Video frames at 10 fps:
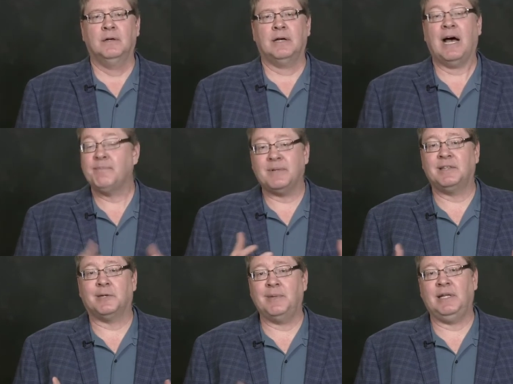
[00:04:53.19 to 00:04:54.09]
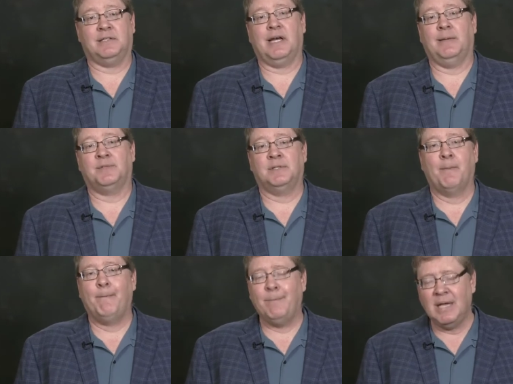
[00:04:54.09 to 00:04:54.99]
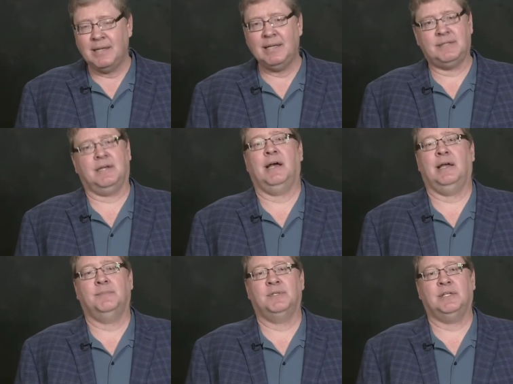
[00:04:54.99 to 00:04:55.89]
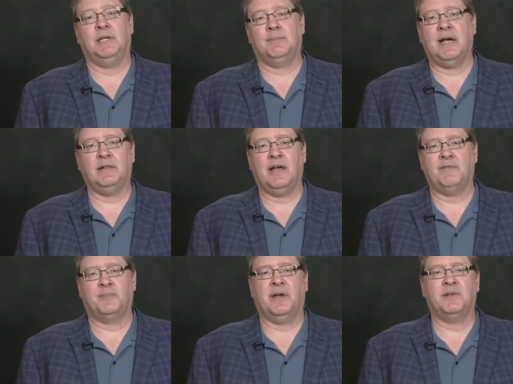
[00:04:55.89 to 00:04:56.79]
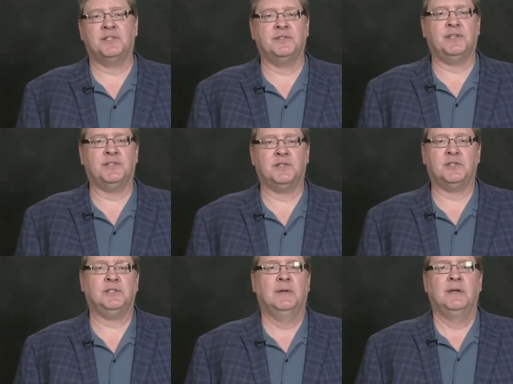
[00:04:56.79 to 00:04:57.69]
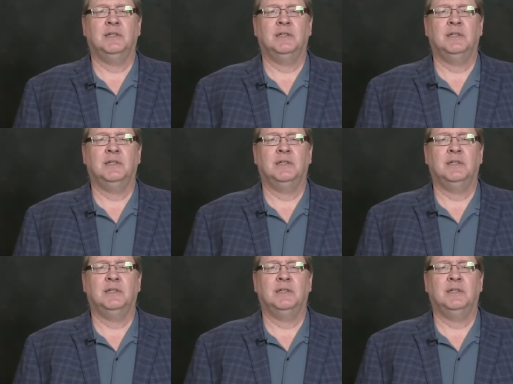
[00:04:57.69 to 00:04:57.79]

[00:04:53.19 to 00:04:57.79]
I've been there many times, many times in my life, brothers and sisters.